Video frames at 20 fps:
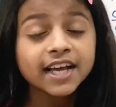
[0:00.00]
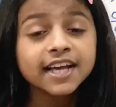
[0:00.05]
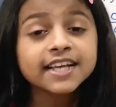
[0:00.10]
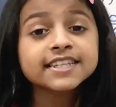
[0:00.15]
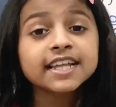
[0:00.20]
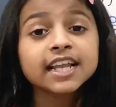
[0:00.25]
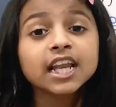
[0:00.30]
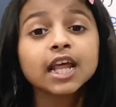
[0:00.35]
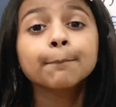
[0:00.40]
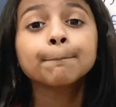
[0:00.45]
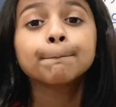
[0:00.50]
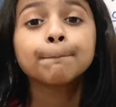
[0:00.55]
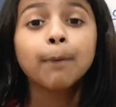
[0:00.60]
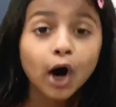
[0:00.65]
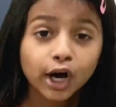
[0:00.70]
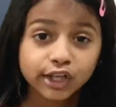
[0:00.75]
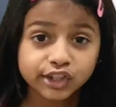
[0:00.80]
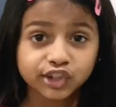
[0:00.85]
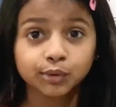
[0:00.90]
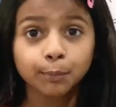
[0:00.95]
is an
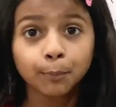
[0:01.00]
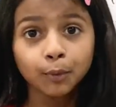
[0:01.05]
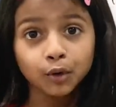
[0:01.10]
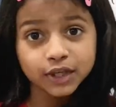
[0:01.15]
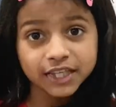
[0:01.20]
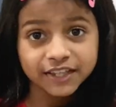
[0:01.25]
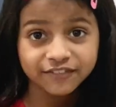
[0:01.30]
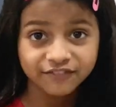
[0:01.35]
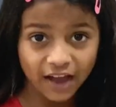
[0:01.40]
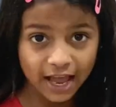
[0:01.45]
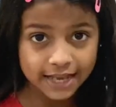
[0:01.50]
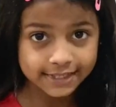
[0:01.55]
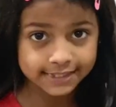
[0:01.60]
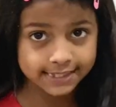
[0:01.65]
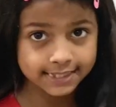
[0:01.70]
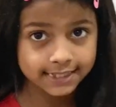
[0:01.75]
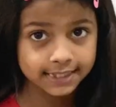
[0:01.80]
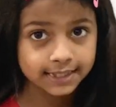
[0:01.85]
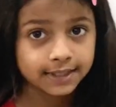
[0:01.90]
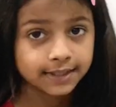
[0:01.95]
impossible
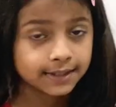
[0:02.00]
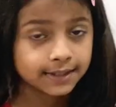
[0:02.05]
event.